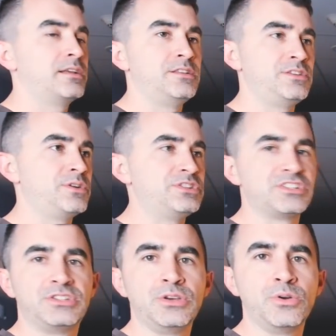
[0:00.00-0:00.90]
and you can
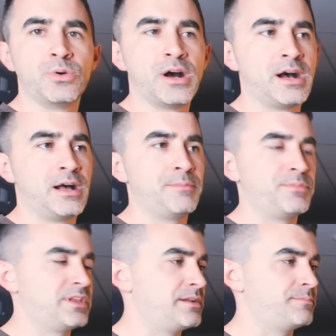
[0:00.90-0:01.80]
just do
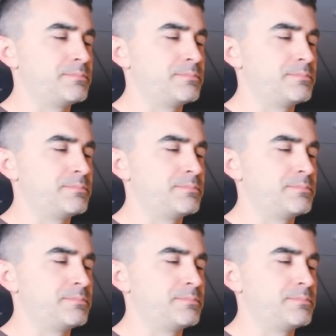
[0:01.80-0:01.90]
the